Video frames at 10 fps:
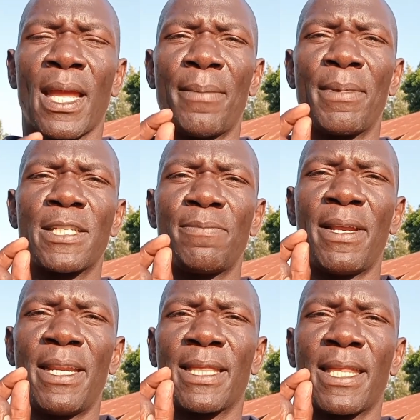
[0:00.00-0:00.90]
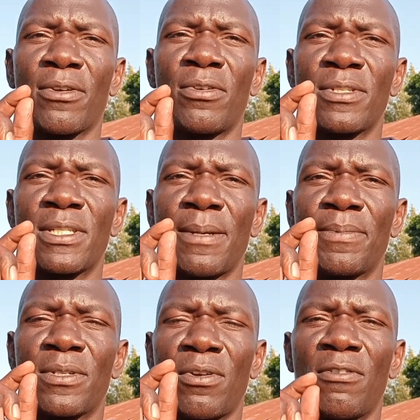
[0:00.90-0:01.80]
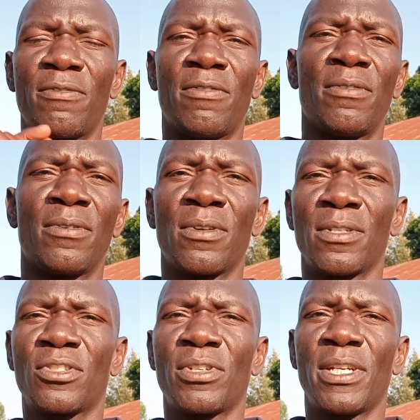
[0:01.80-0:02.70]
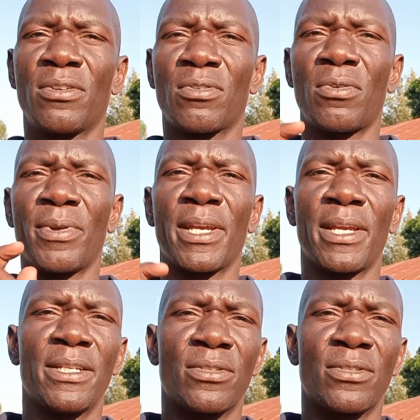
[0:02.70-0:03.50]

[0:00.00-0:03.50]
I'm explaining the concept of tree growing in